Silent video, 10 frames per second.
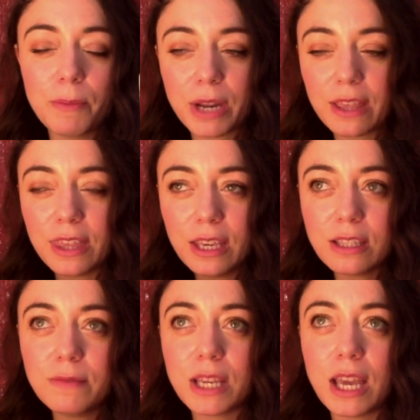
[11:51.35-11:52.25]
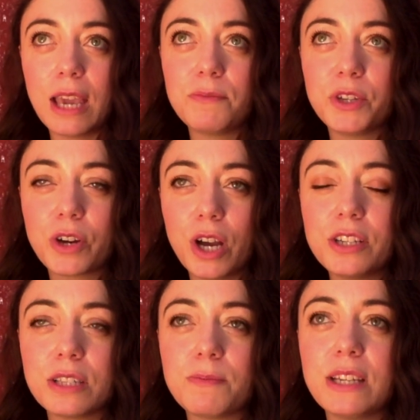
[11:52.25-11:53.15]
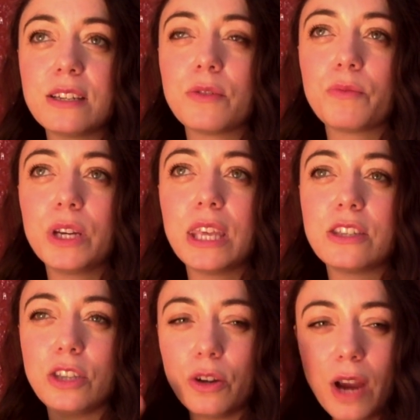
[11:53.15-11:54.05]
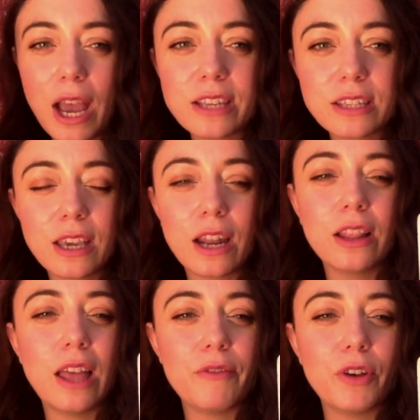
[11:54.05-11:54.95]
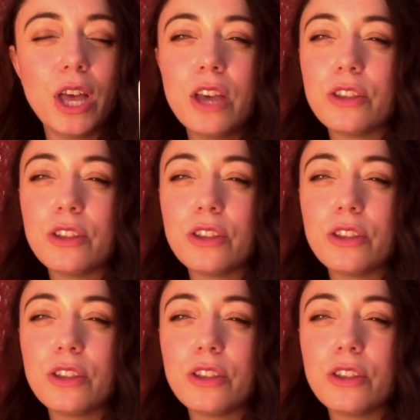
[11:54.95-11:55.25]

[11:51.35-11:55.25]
But I think sometimes your conscious mind doesn't realize that you're asking at a level